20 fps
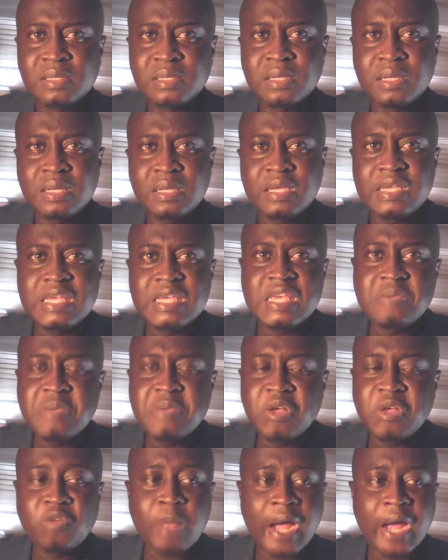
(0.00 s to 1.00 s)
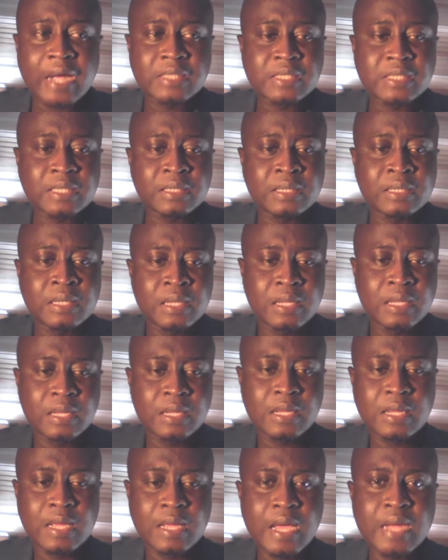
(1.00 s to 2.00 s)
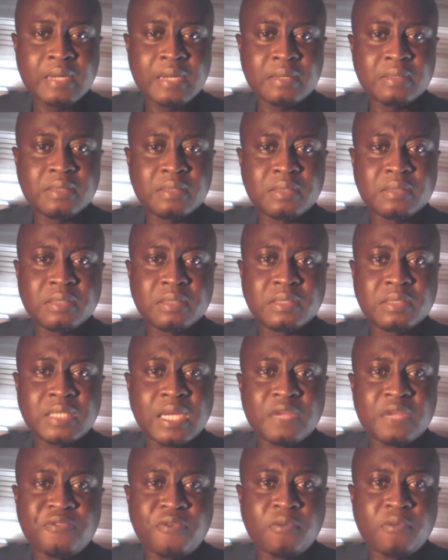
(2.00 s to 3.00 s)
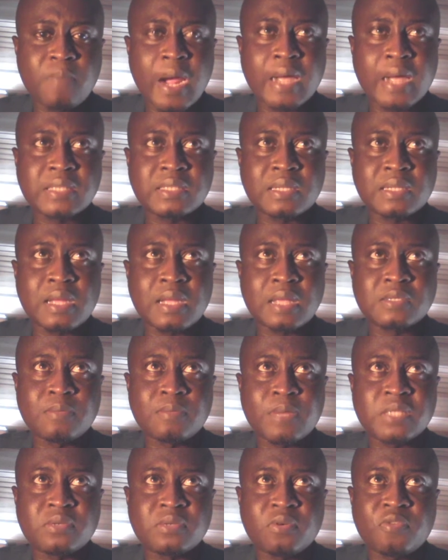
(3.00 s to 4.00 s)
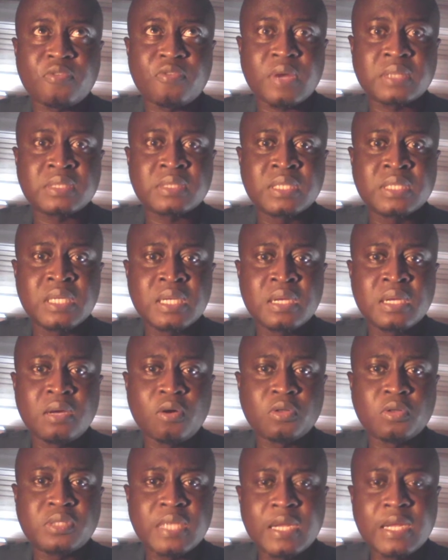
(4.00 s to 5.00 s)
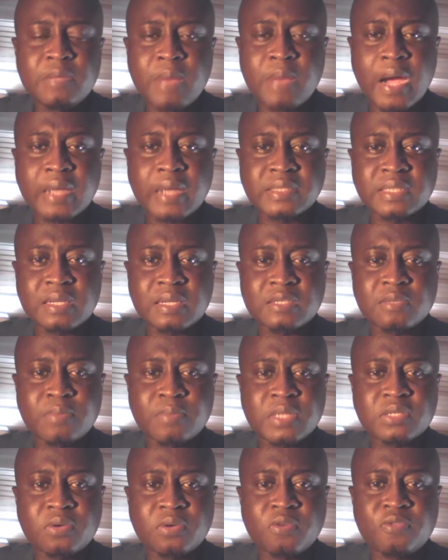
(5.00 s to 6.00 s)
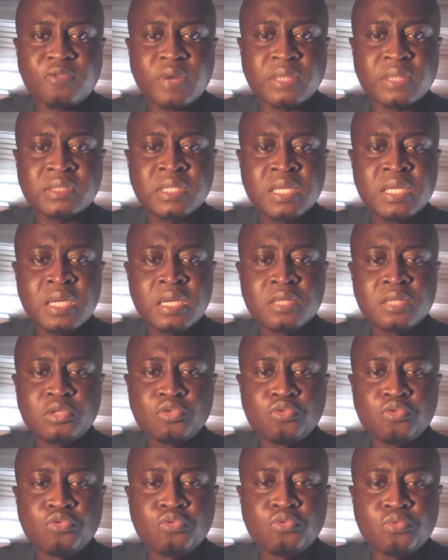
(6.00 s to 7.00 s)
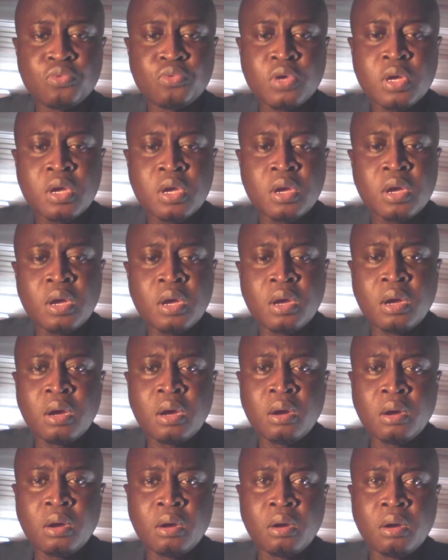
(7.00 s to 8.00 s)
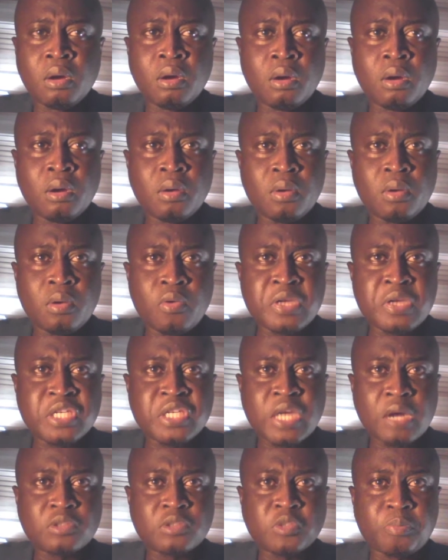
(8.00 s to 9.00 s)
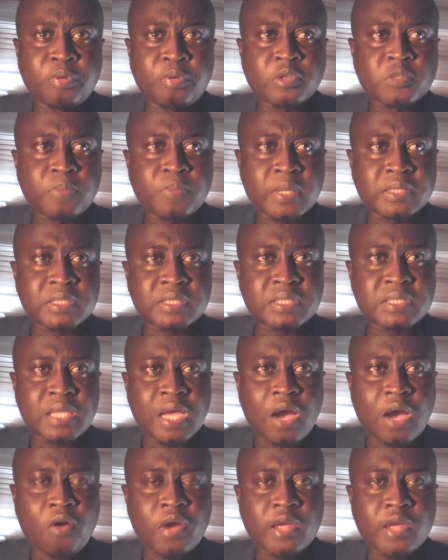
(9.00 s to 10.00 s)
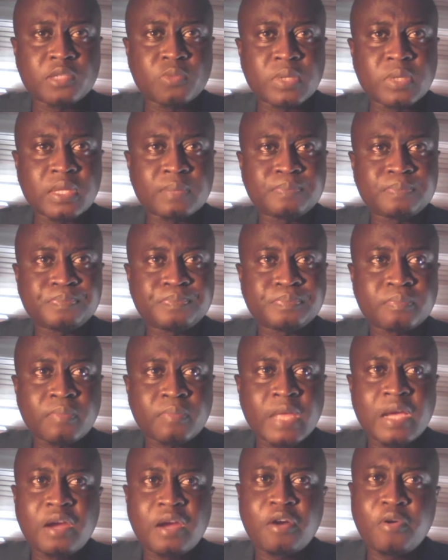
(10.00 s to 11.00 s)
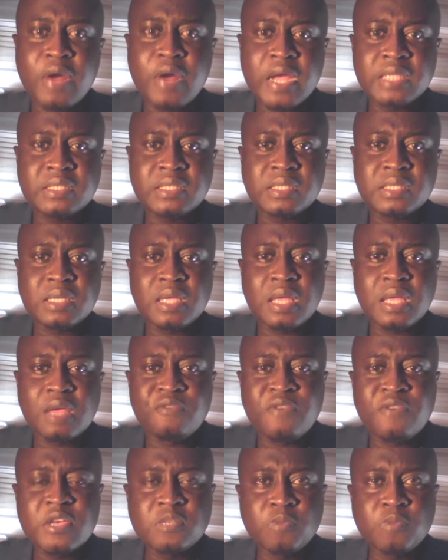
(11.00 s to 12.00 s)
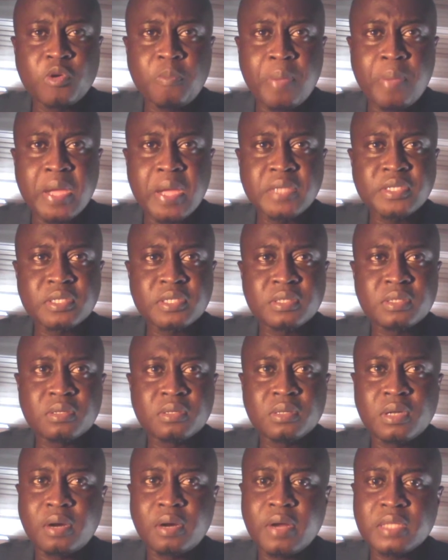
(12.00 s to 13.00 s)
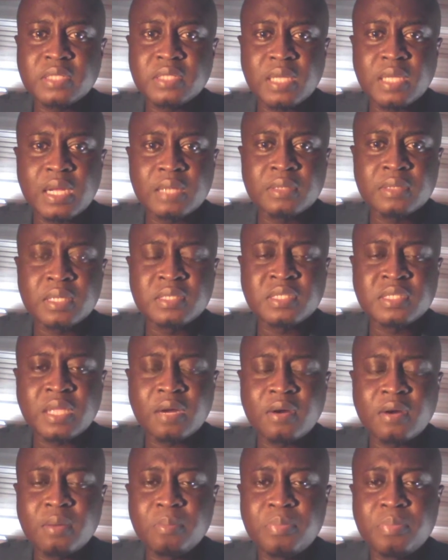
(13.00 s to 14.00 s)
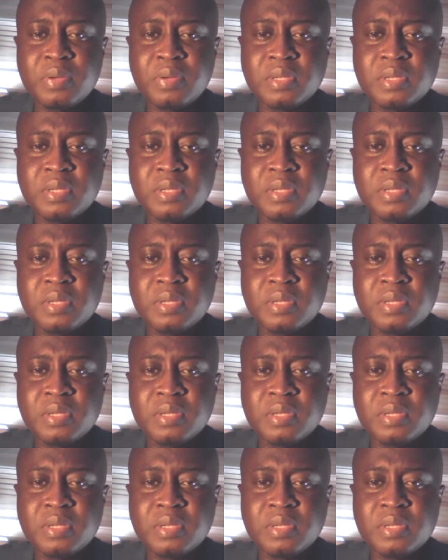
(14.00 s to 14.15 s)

email marketing, and telephone marketing, as a matter of fact, or telemarketing, as a matter of fact, to reach out to prospects and connect with them. Create a Facebook page, create an Instagram page,